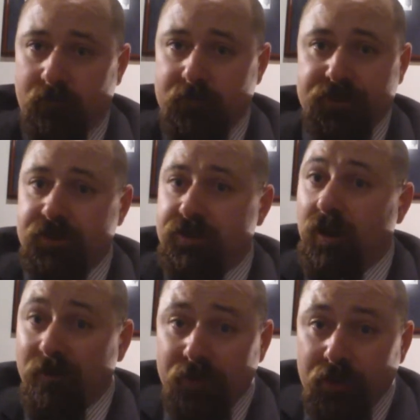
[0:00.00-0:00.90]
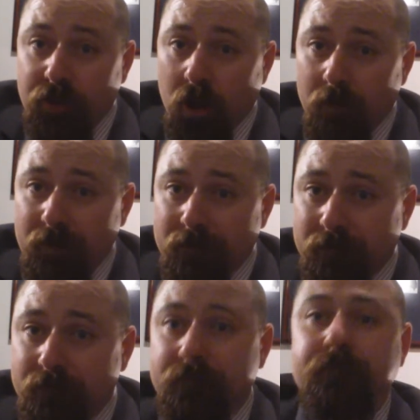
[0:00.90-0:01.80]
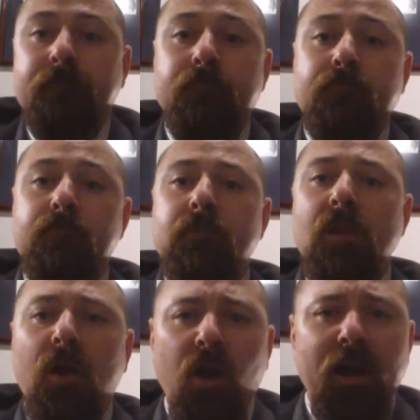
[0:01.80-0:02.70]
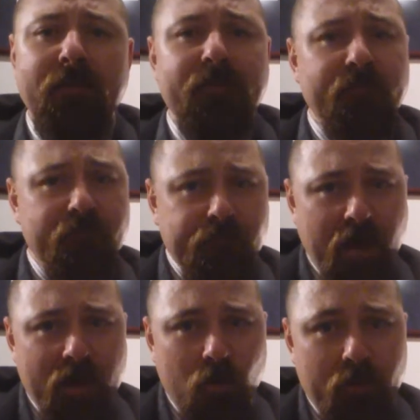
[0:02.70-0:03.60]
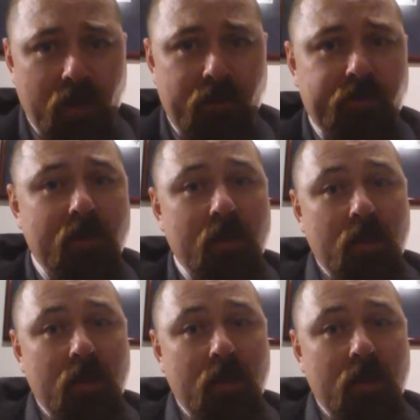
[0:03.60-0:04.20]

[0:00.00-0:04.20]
It's just not very common. All right, final myth.